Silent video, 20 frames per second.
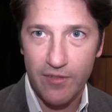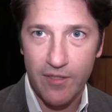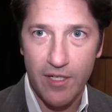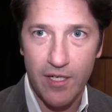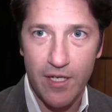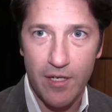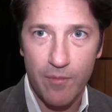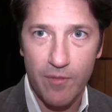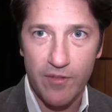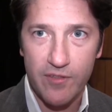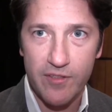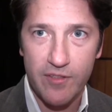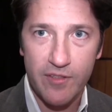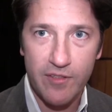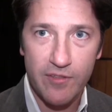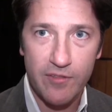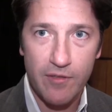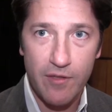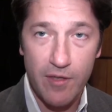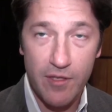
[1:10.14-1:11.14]
Uh, the,
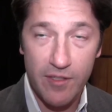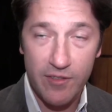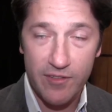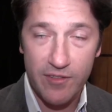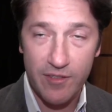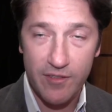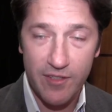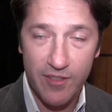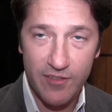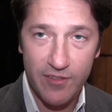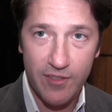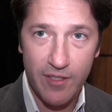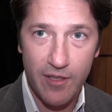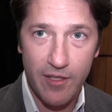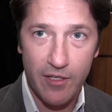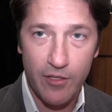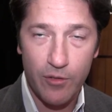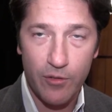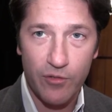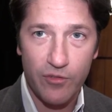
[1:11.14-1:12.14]
statist the, statistic
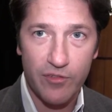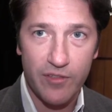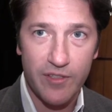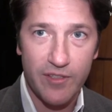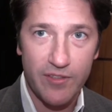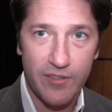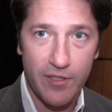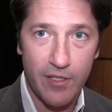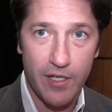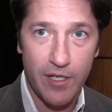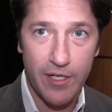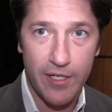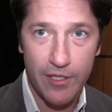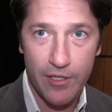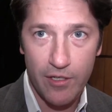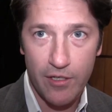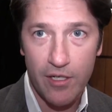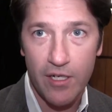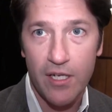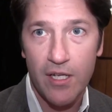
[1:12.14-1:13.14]
that you usually uh,
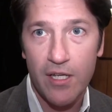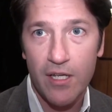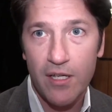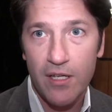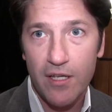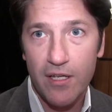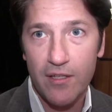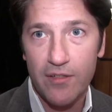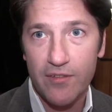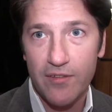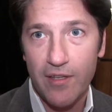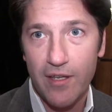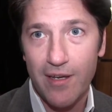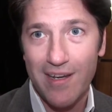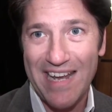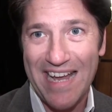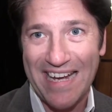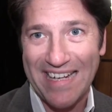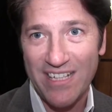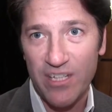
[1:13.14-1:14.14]
hear is that
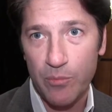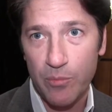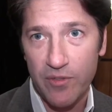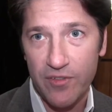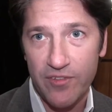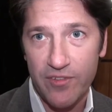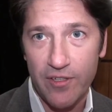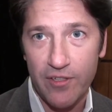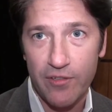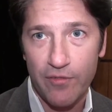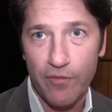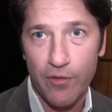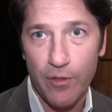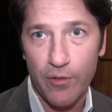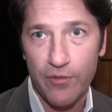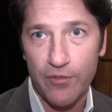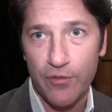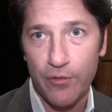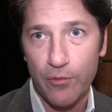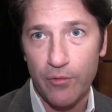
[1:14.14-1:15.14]
90% of
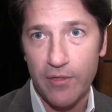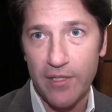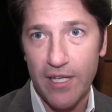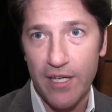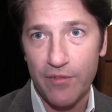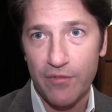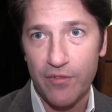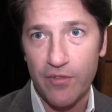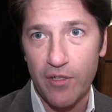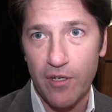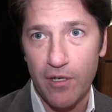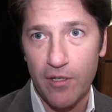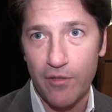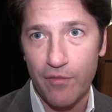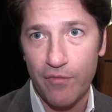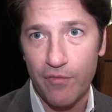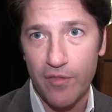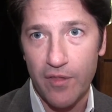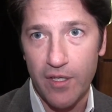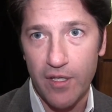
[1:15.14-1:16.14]
those who left all
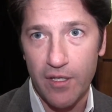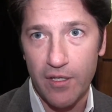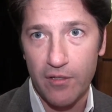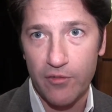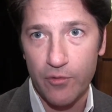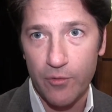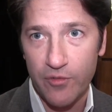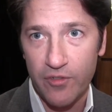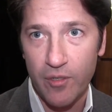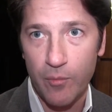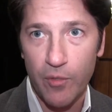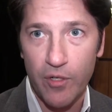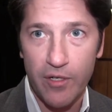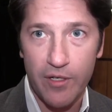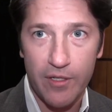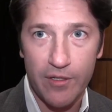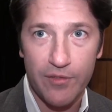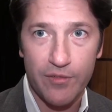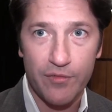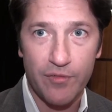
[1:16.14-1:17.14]
of the Jewish
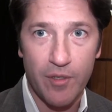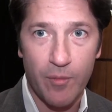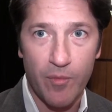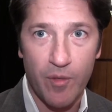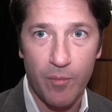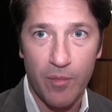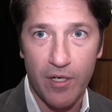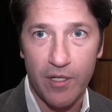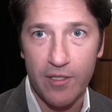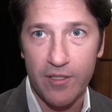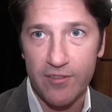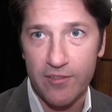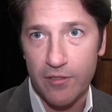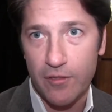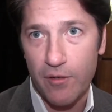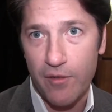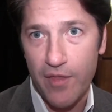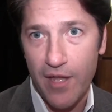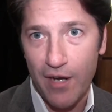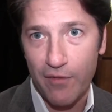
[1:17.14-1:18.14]
communities from the Middle East and
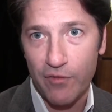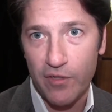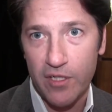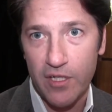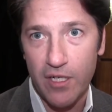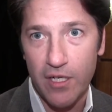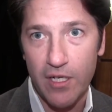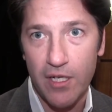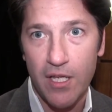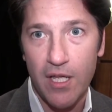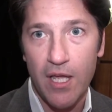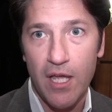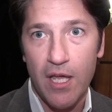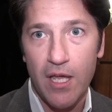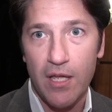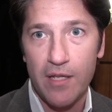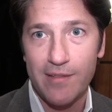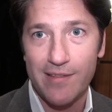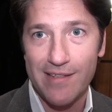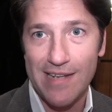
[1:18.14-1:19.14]
North Africa
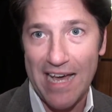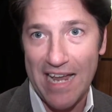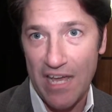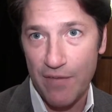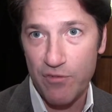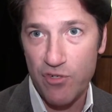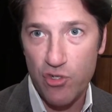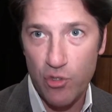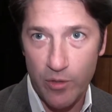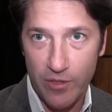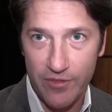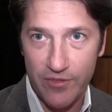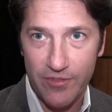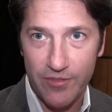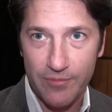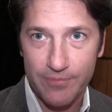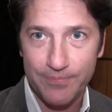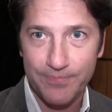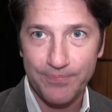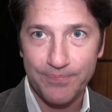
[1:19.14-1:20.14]
did not have a
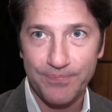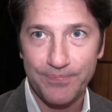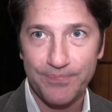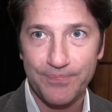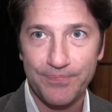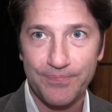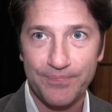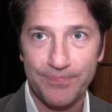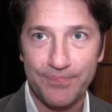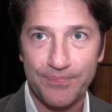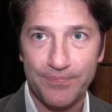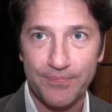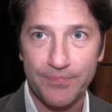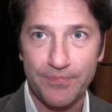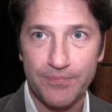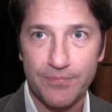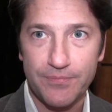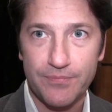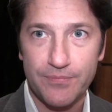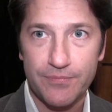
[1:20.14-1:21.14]
choice.
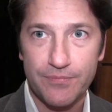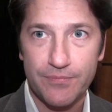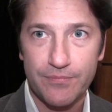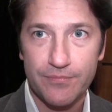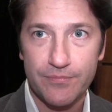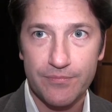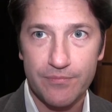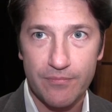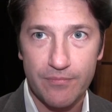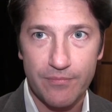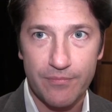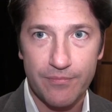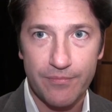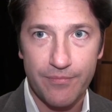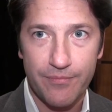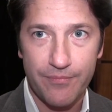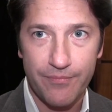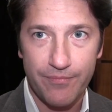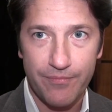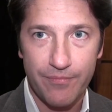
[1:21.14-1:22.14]
90% did not
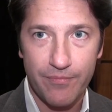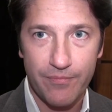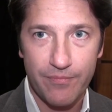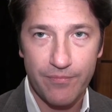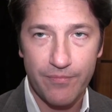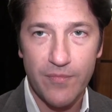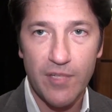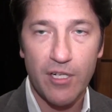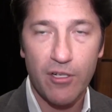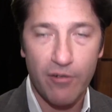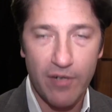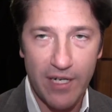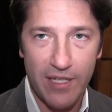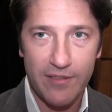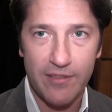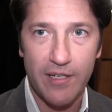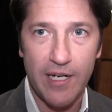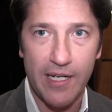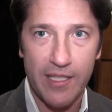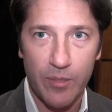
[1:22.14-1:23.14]
have a choice?
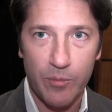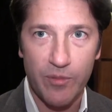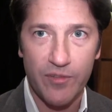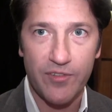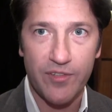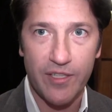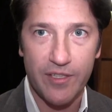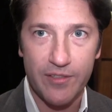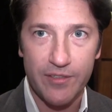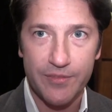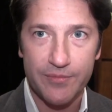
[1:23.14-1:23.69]
Correct, 90%.